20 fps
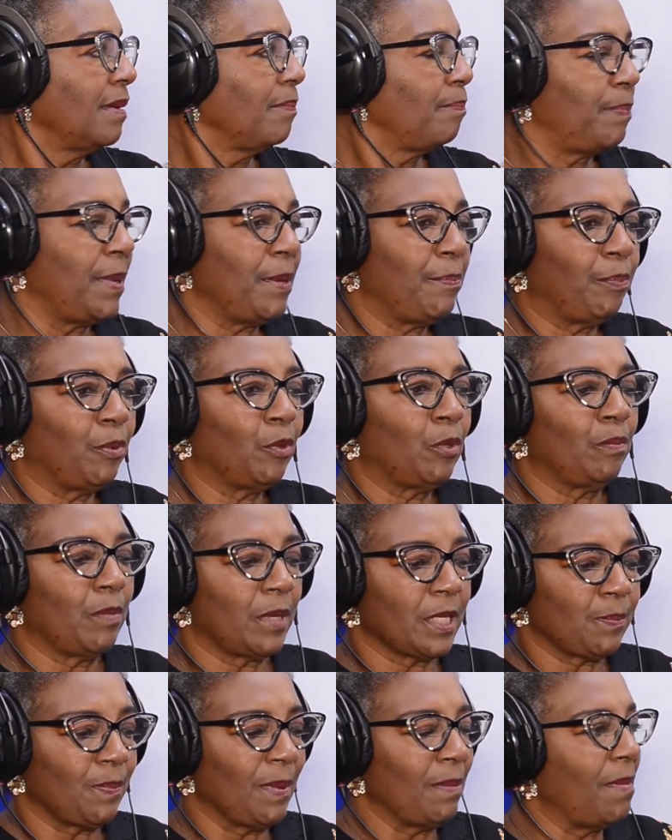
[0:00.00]
People
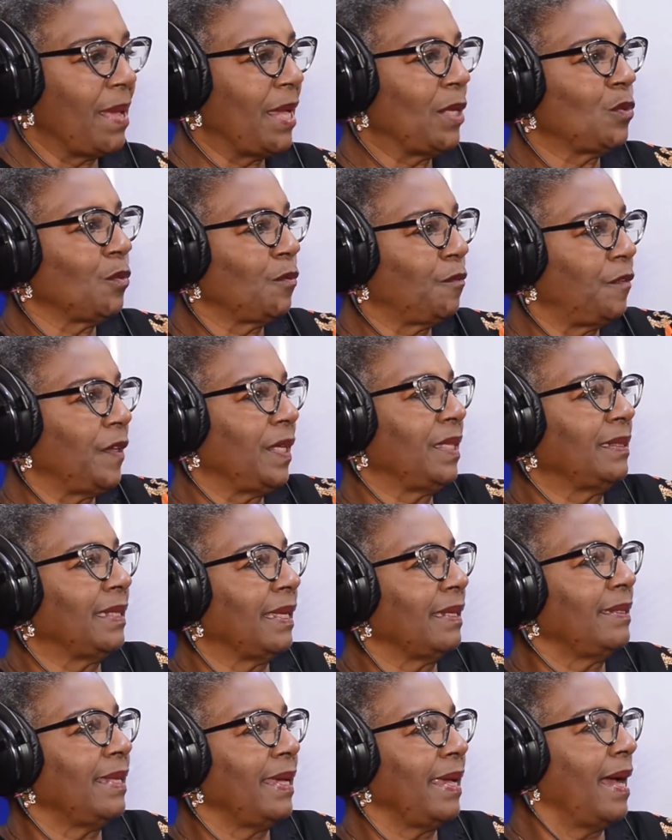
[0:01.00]
must be made to feel
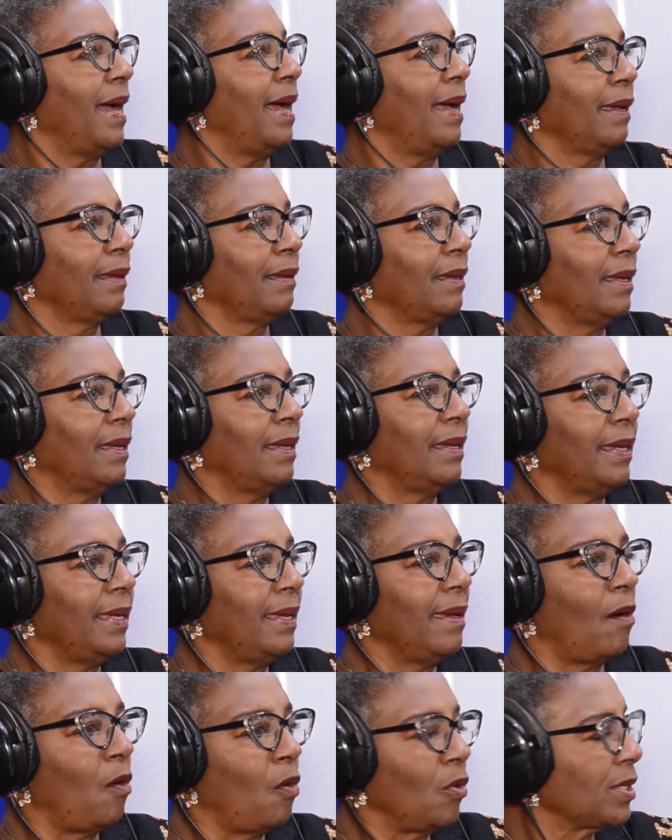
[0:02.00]
that they are
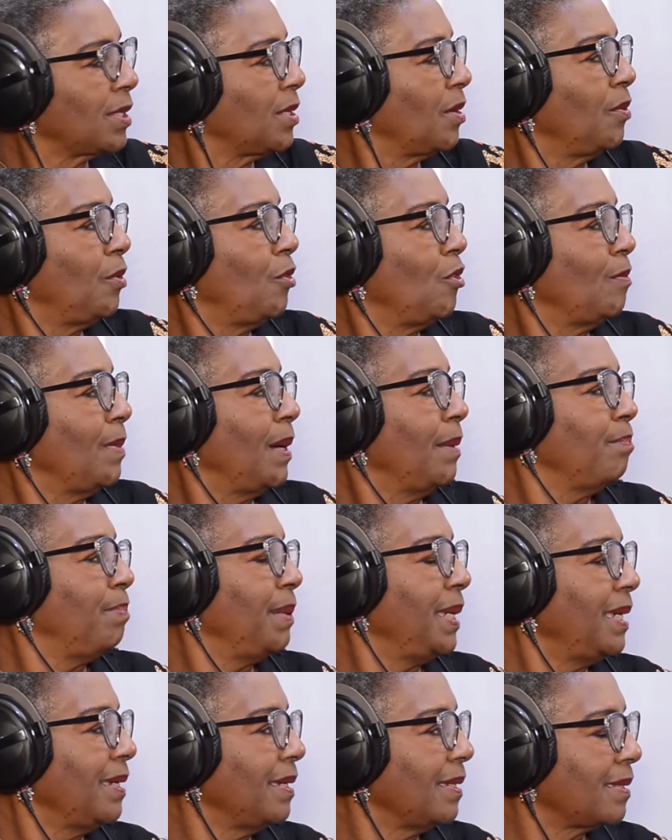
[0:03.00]
also human
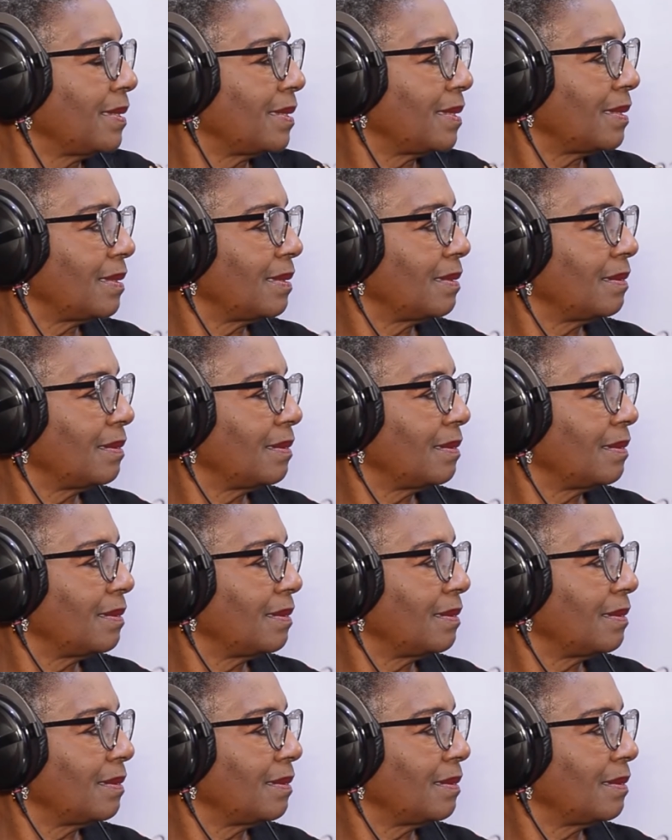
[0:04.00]
beings.